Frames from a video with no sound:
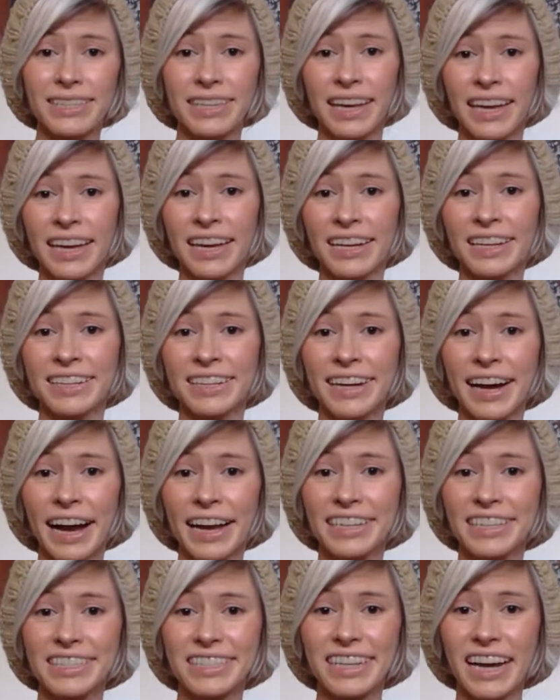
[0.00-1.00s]
and
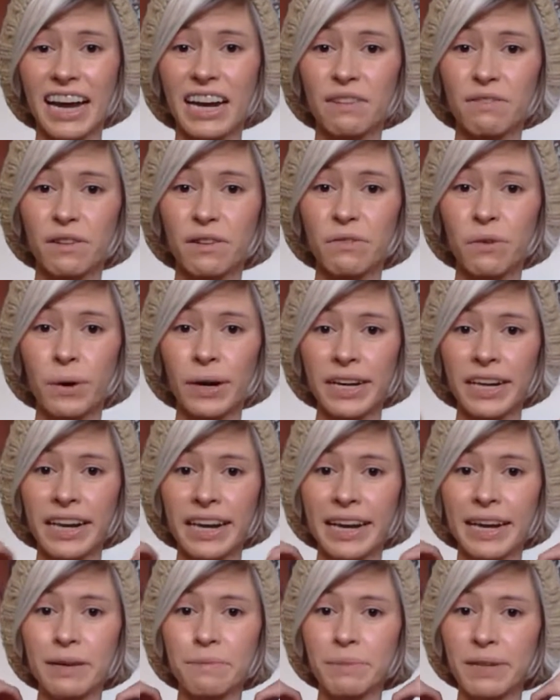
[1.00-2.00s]
I just kind of avoided
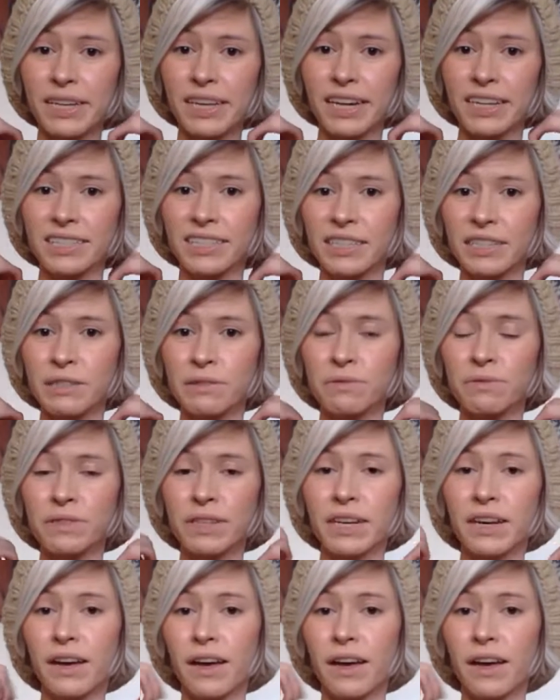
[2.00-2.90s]
it because of